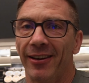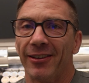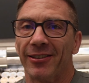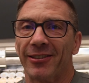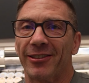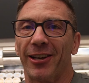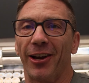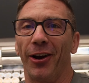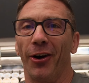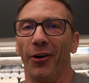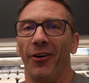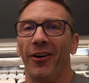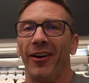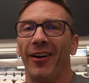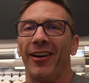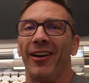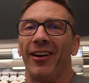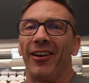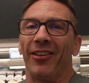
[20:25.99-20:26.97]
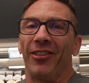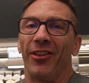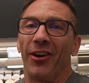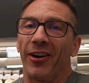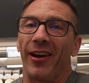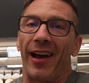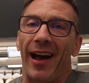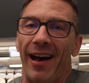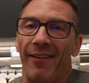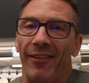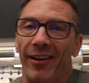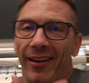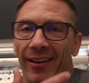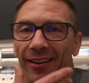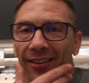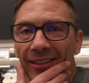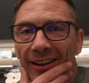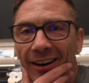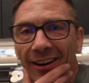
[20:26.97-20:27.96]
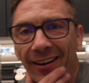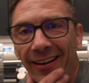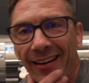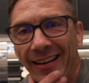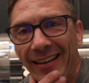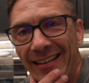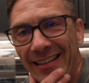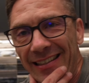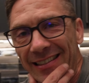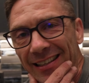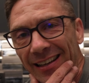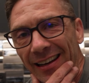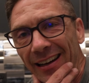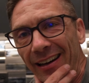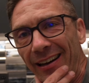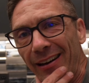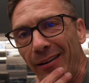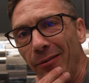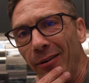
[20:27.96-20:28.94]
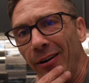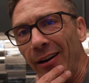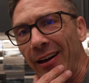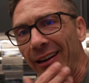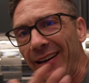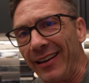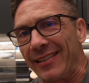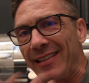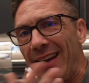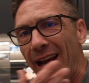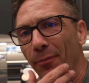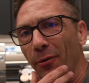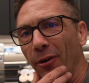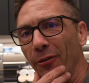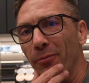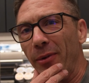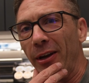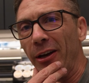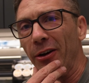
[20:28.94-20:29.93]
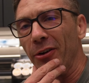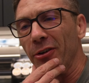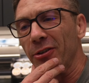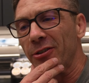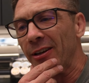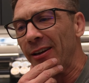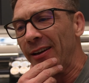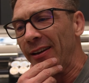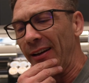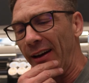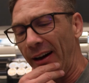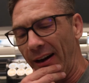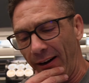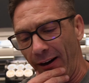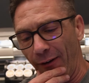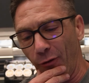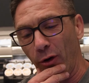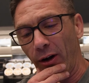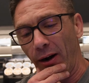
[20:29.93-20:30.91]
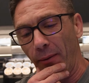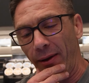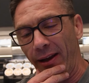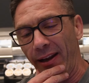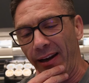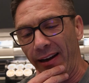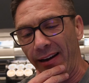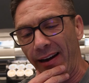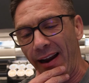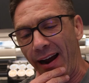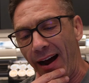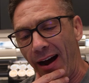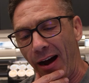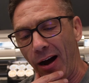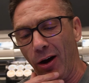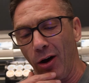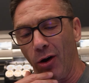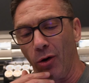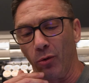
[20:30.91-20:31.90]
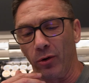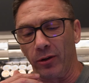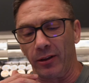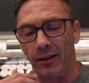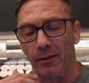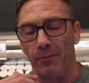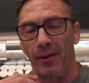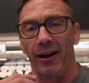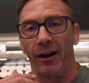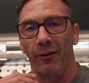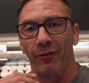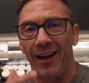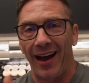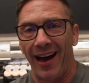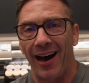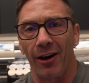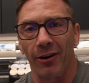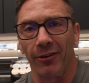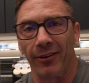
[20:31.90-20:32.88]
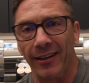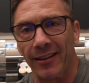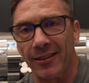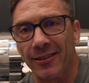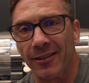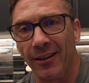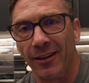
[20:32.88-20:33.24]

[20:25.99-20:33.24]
So there you have it. There is an example of meals of what I'm eating now with the amount of calories.